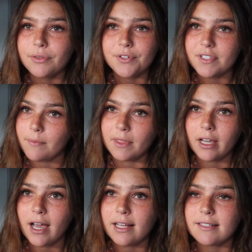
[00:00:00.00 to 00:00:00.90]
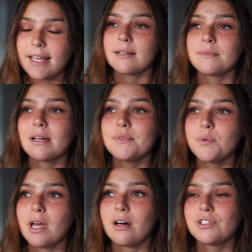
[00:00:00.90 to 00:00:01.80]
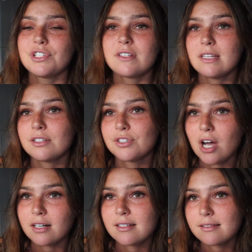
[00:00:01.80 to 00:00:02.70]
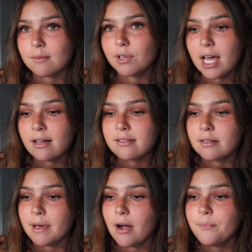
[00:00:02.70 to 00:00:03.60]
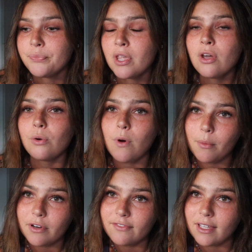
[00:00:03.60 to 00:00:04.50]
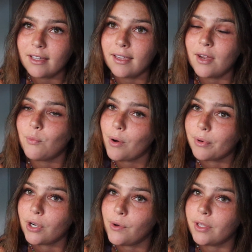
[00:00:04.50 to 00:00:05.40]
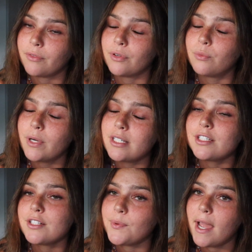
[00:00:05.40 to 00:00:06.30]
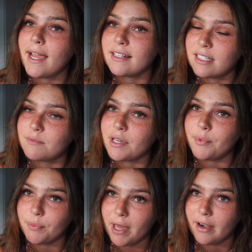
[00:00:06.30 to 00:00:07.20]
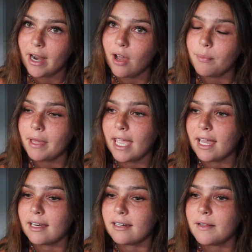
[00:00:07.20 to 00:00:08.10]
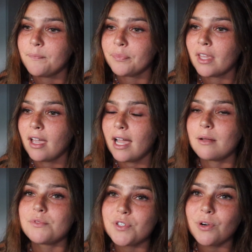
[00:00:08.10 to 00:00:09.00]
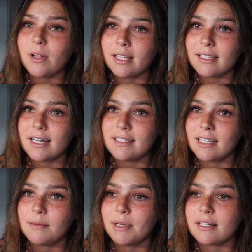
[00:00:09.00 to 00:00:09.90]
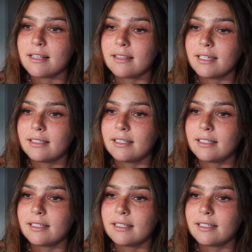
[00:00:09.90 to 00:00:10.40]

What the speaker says: through something, guys. Sometimes we all just need to talk to someone else about what we're feeling and what we're going through, which is why I teamed up with BetterHelp. And I am so glad that I did, because I think